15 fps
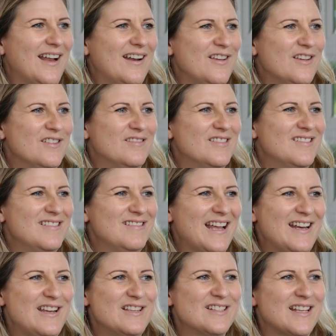How do
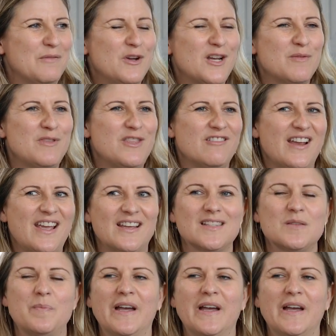you stay working with your ex?